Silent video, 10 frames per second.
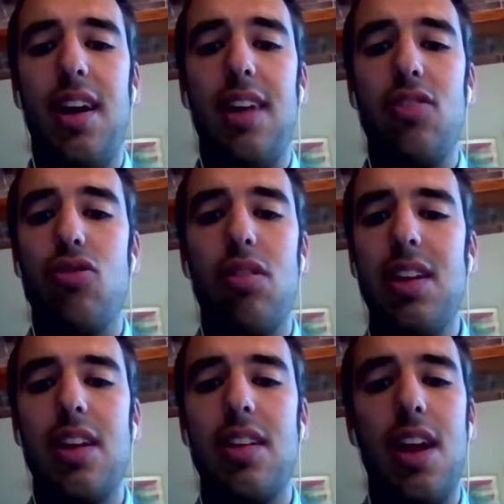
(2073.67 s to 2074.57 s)
and something
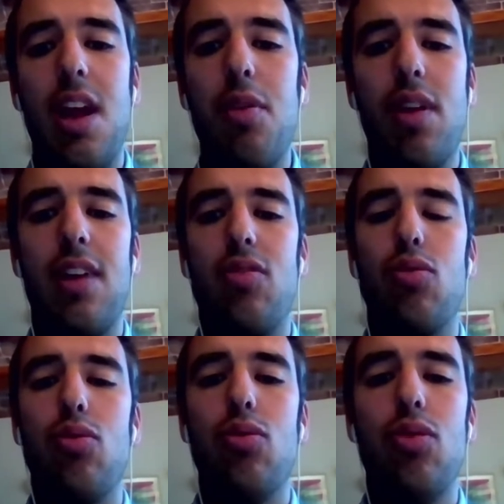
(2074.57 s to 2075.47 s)
that everyone has
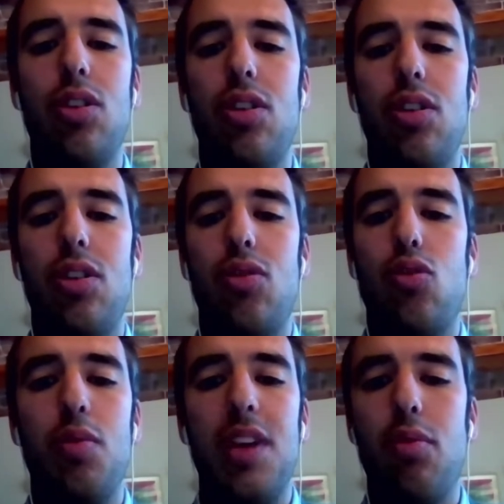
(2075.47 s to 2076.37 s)
to
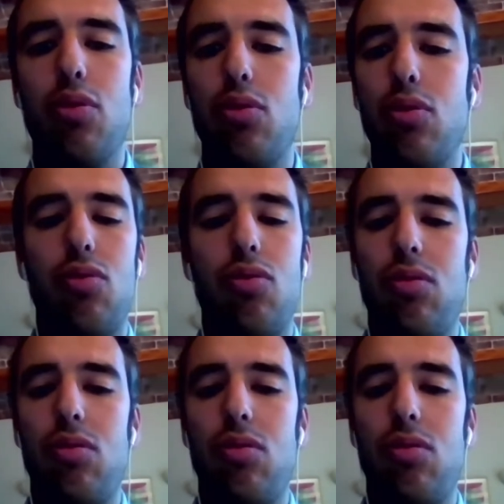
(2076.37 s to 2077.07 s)
be able to use.